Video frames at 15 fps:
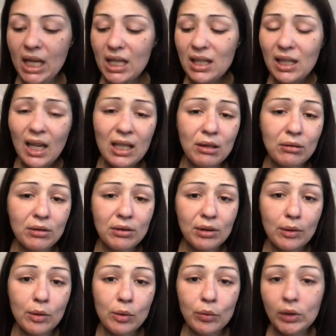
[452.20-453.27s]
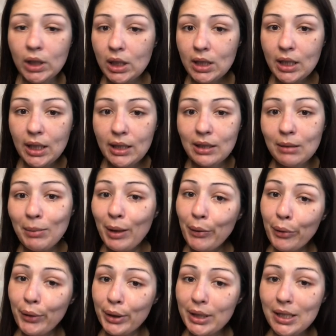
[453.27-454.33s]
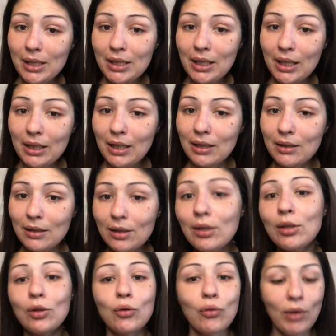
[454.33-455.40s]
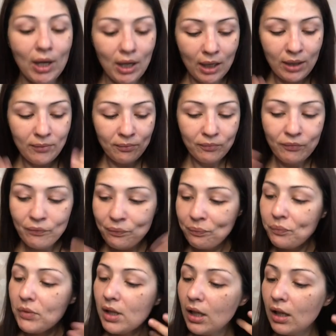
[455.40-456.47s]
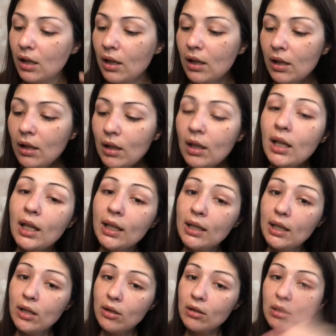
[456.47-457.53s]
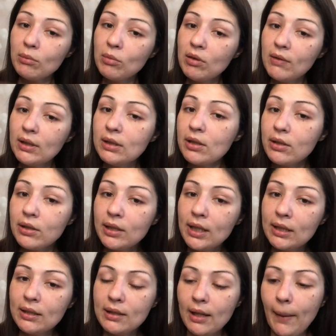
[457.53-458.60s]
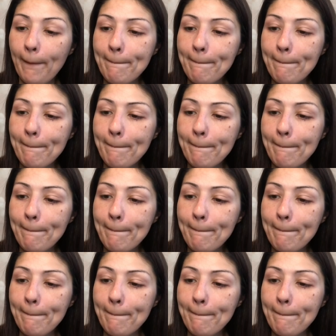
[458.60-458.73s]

And that also only takes about 30 seconds to dry. And then you can move on to your next step.